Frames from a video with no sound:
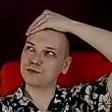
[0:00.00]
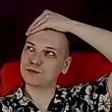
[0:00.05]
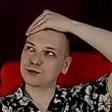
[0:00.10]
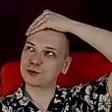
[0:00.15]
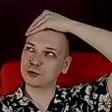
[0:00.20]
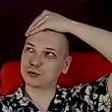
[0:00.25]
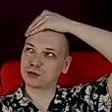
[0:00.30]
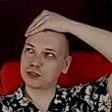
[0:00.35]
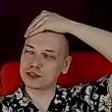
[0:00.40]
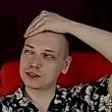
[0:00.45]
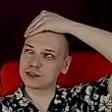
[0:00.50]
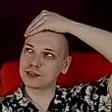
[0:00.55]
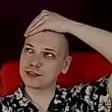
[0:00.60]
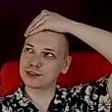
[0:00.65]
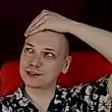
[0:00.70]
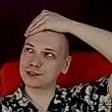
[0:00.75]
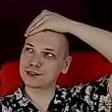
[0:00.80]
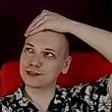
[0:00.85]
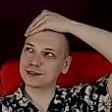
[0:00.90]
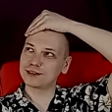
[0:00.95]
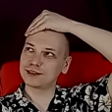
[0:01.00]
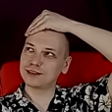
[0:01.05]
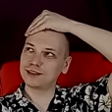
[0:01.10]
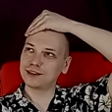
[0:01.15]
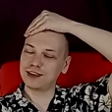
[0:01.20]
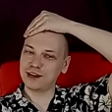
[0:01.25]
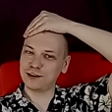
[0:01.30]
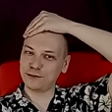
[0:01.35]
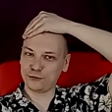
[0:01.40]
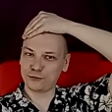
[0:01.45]
so this is
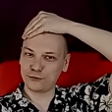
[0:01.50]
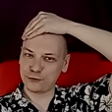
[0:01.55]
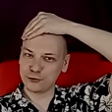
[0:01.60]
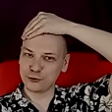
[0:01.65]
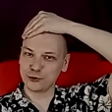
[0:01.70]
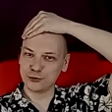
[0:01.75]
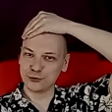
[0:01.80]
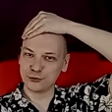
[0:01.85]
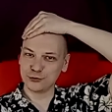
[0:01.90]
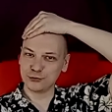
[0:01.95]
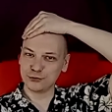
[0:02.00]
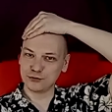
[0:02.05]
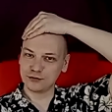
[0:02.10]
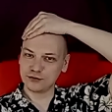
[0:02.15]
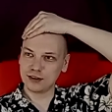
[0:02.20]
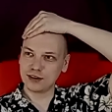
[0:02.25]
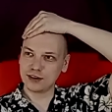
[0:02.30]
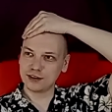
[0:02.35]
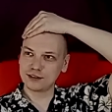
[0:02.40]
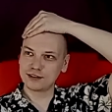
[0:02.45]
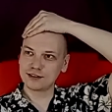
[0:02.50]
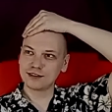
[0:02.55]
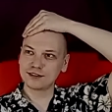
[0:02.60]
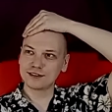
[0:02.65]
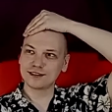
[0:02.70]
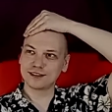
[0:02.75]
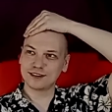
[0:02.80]
left for you, right?